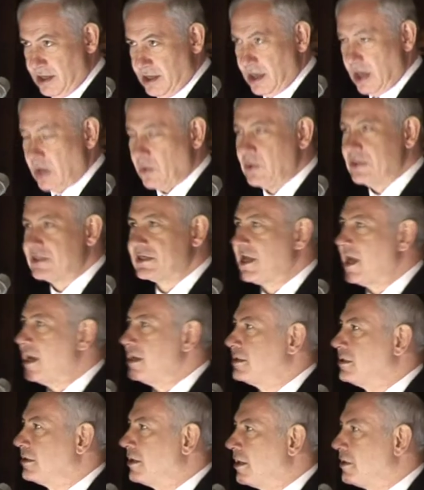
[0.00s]
and we
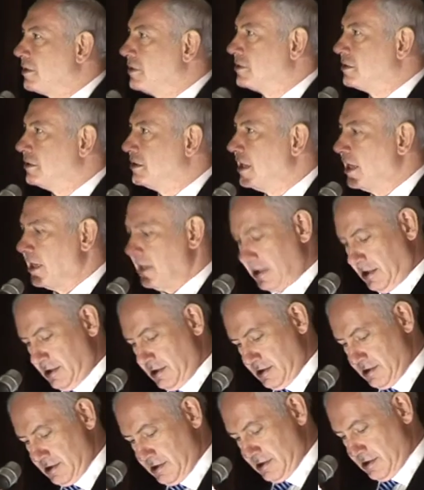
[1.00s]
stand together
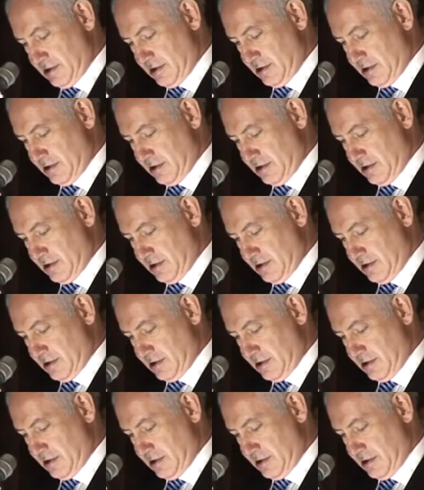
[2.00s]
today.